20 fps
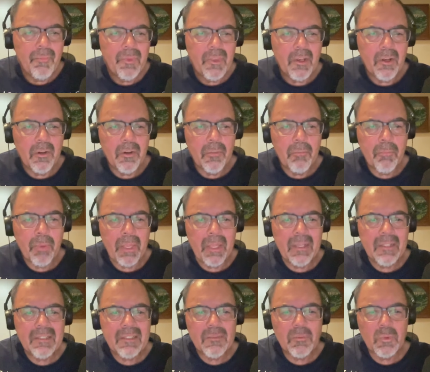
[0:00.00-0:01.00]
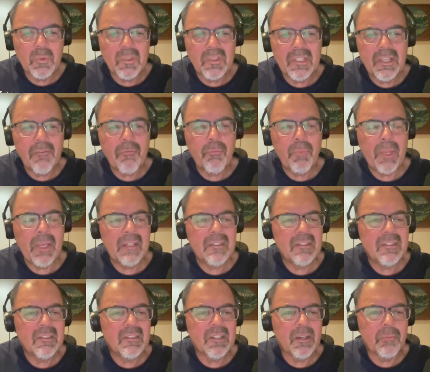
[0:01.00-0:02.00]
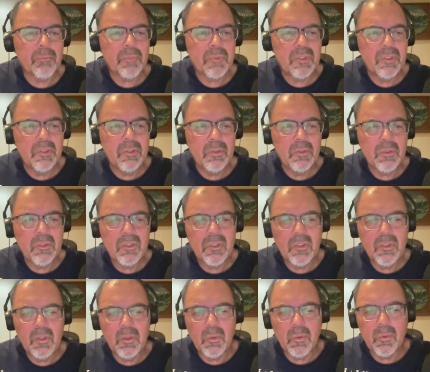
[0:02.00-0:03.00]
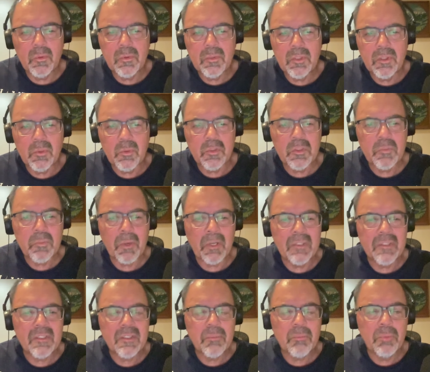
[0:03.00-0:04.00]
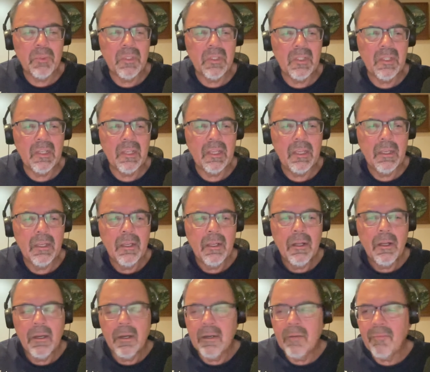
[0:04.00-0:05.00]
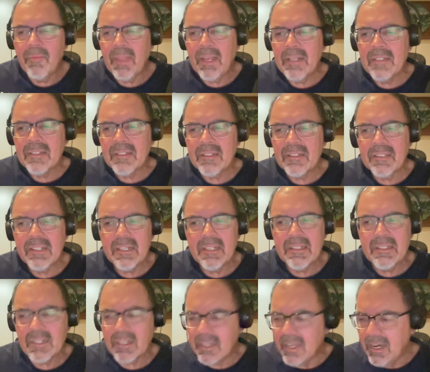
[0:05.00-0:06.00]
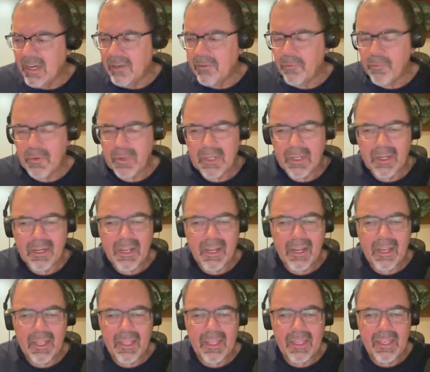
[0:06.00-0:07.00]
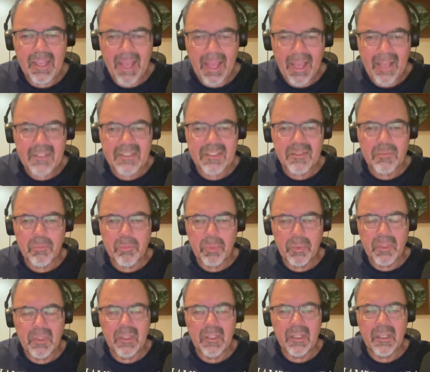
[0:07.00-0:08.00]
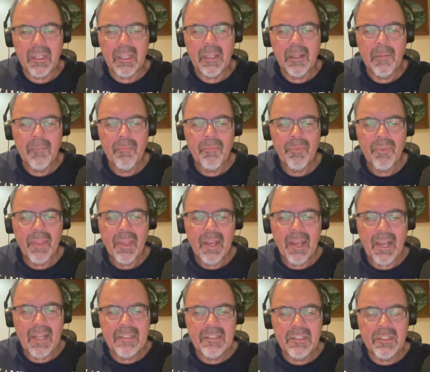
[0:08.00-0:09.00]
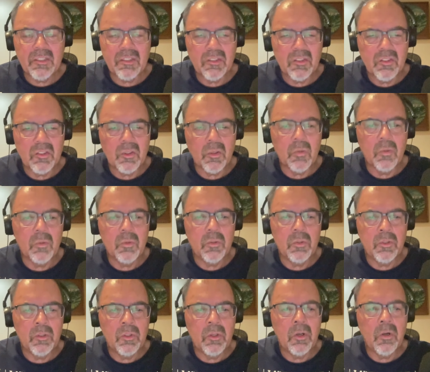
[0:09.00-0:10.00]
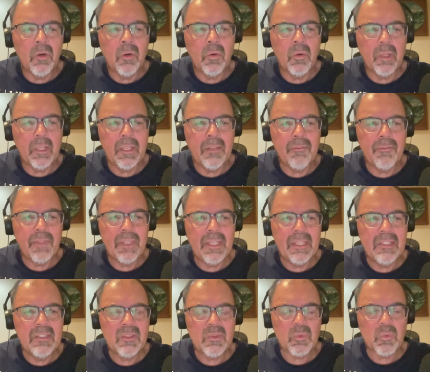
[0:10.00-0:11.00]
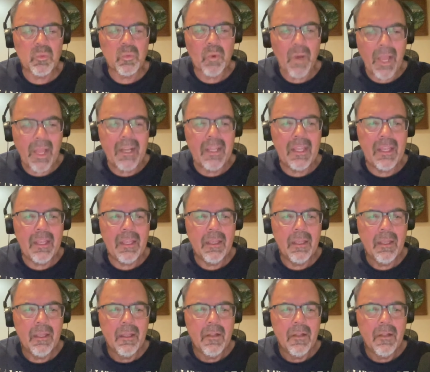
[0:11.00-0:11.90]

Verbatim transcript: You know, Banks. We'll see if Banks is up to to the to the responsibility. Um, as I said, he's a confident guy. He has ability. I just don't know if he's ready